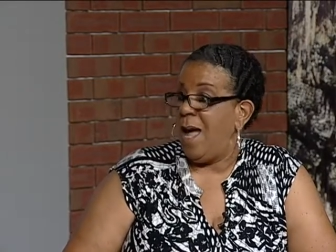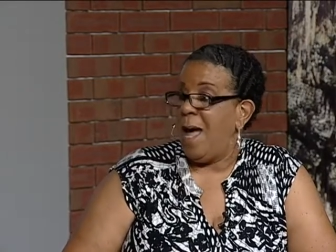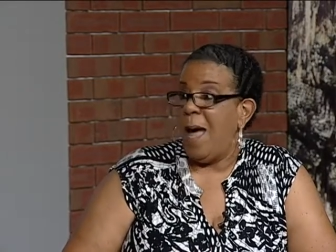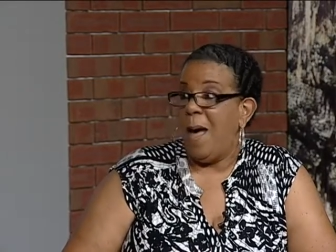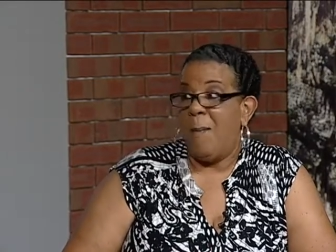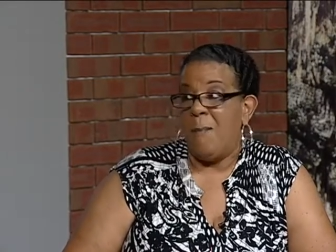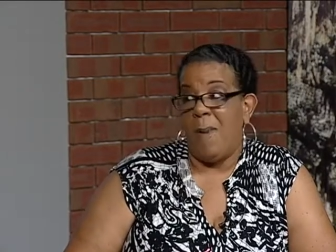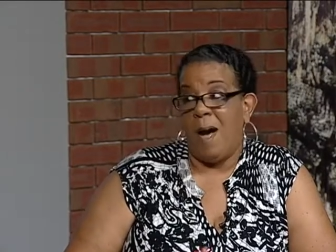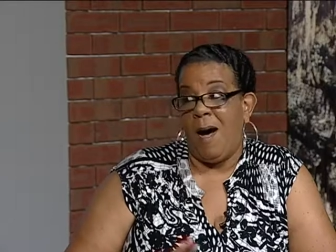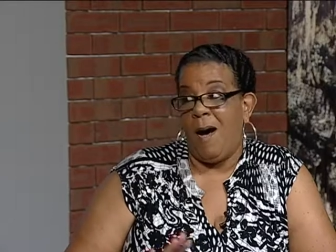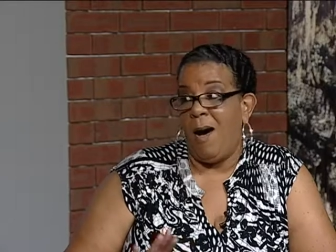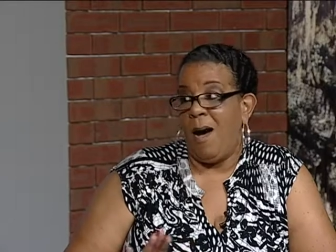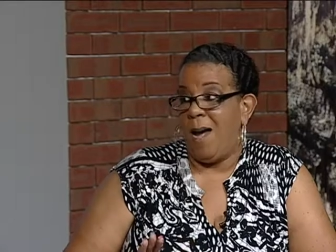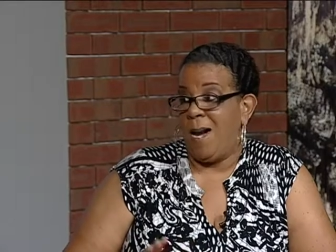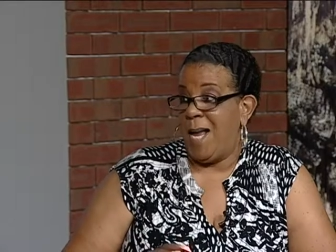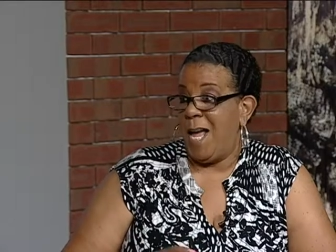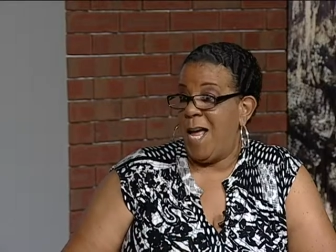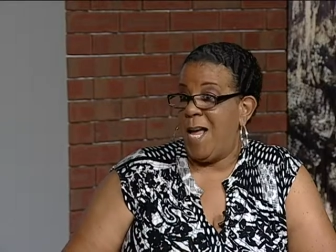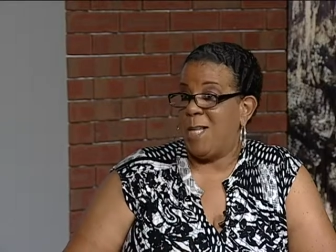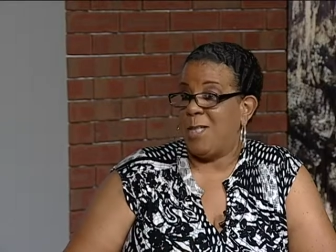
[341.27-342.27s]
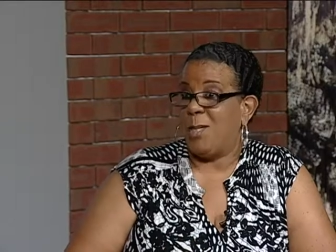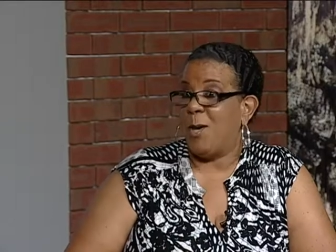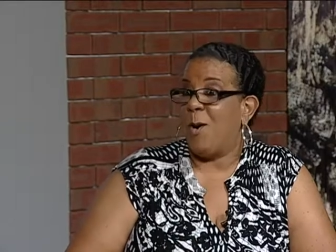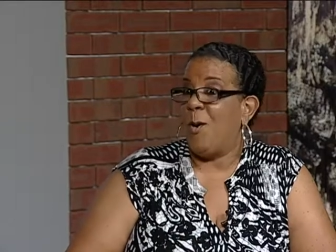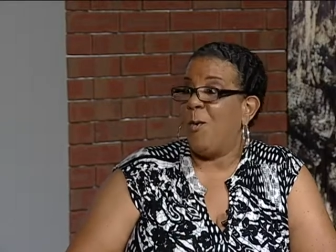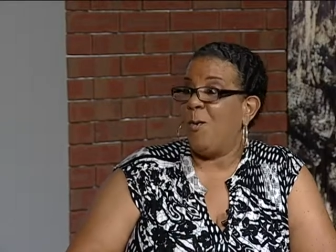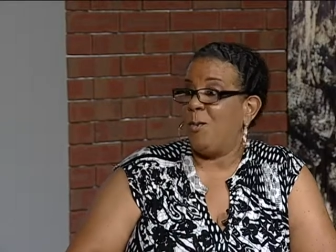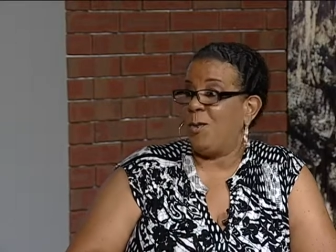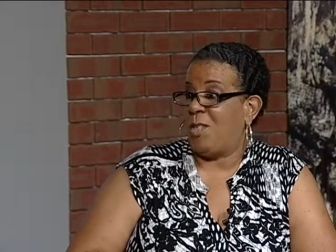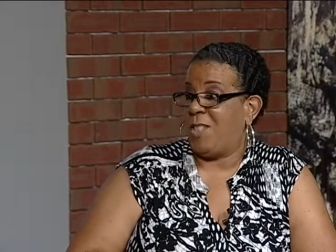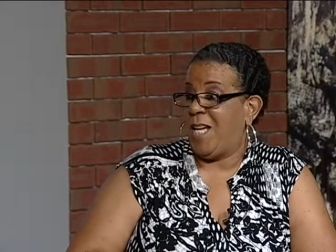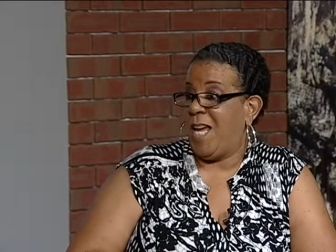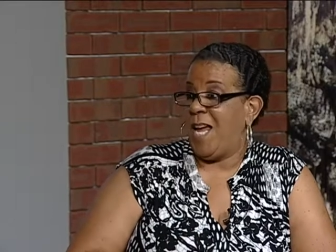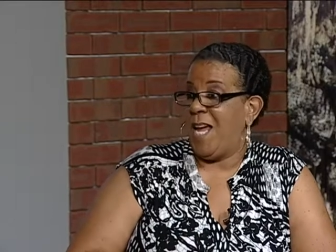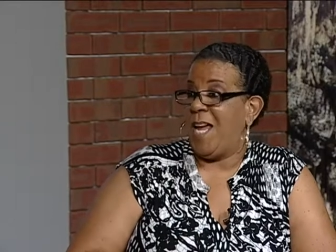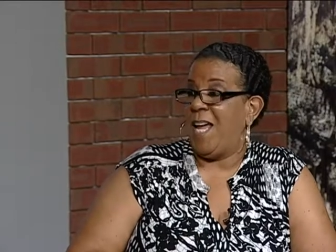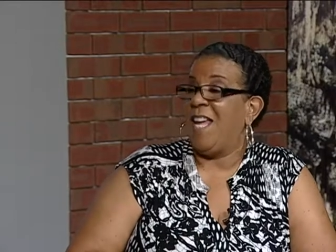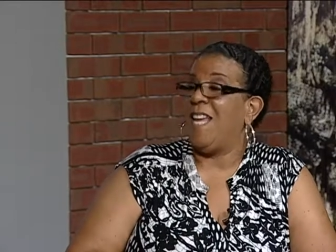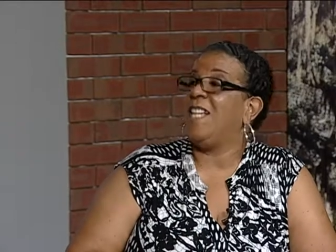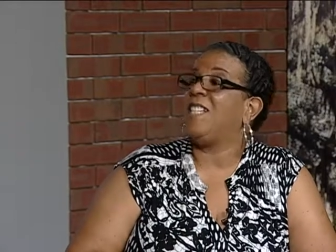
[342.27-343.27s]
And my aunt has an old
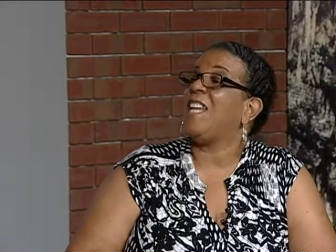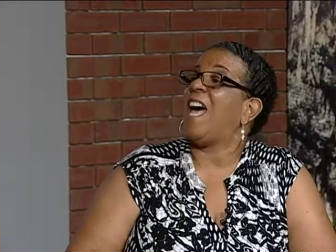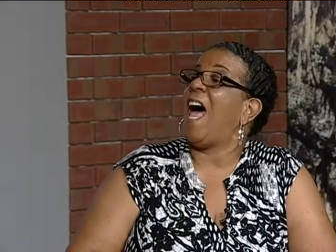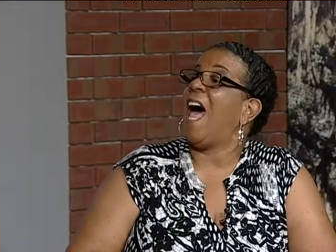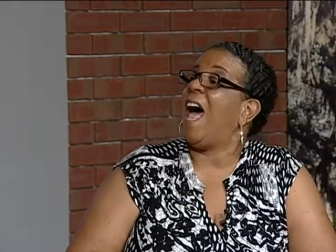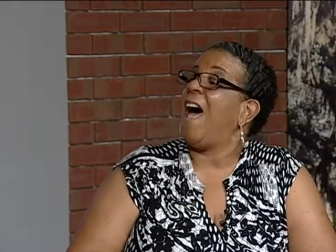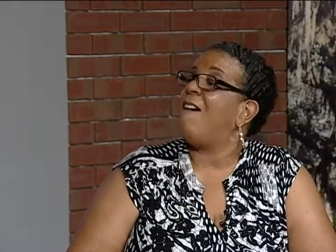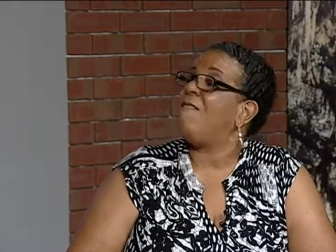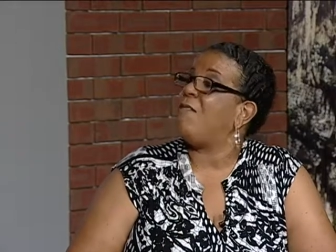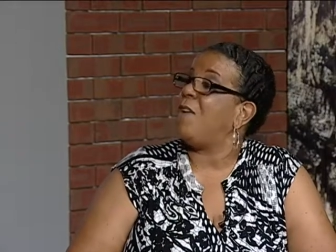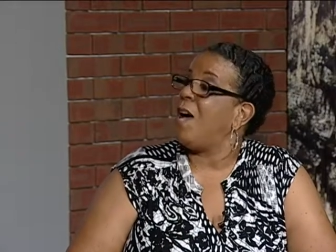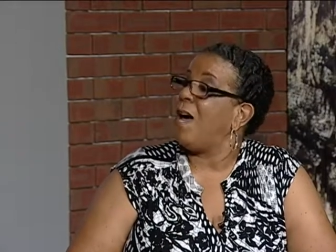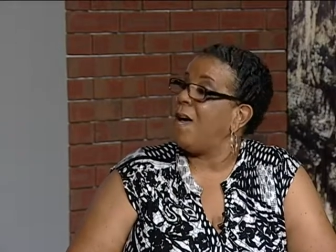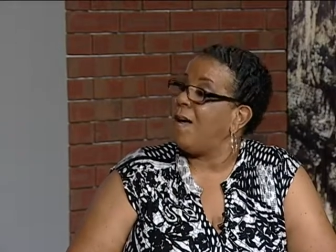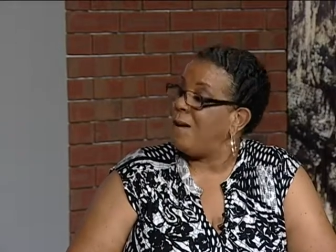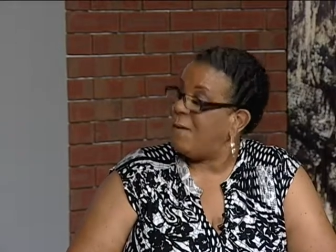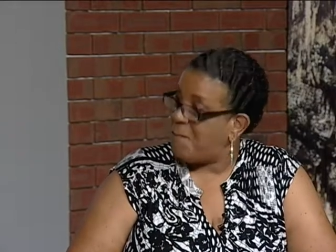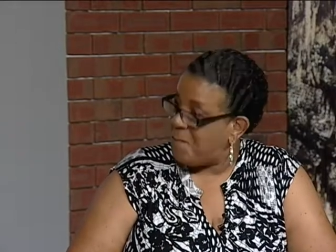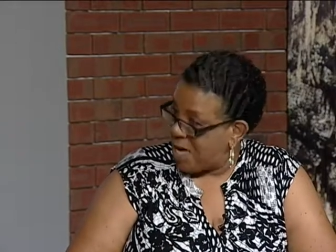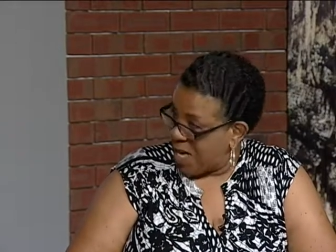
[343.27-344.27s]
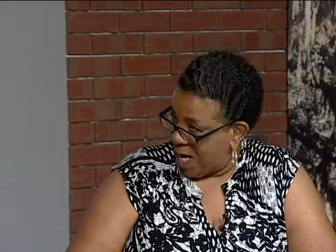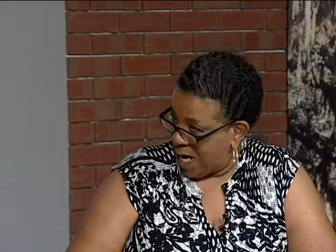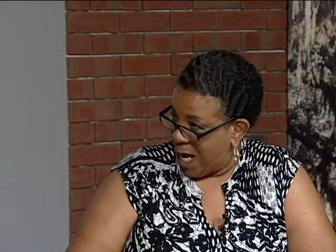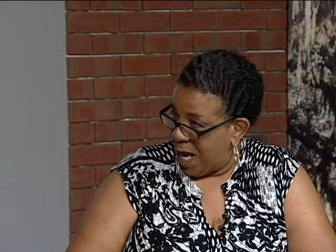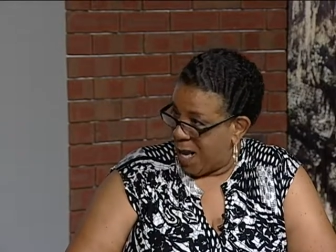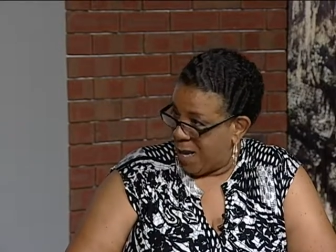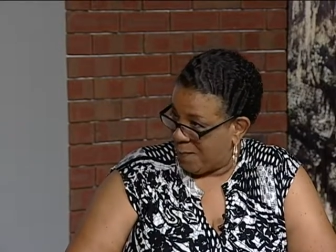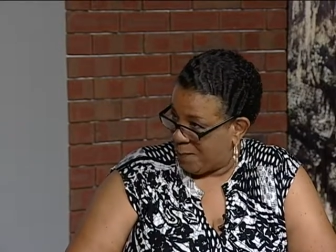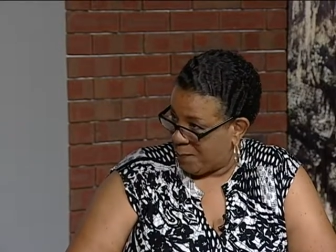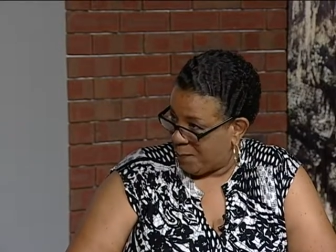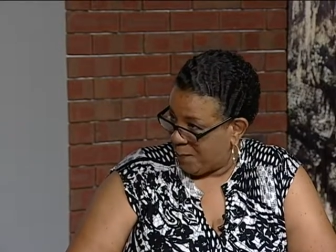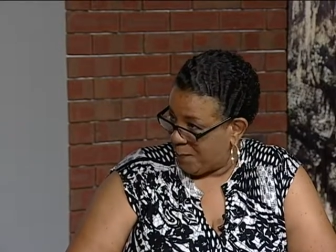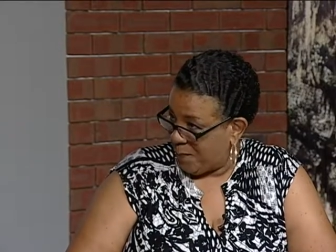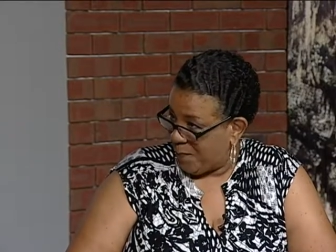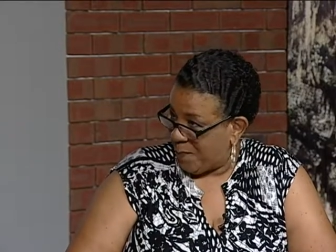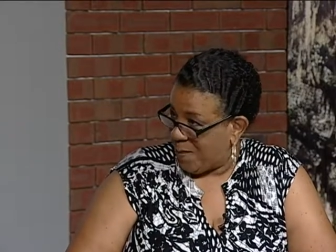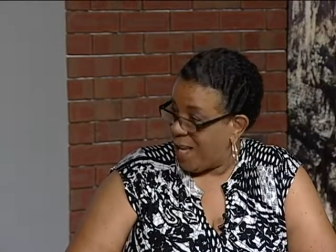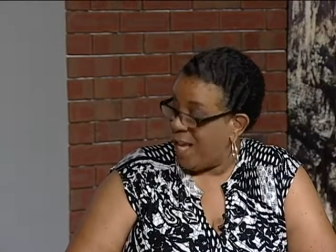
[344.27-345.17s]
saying, it's our money. It's our money.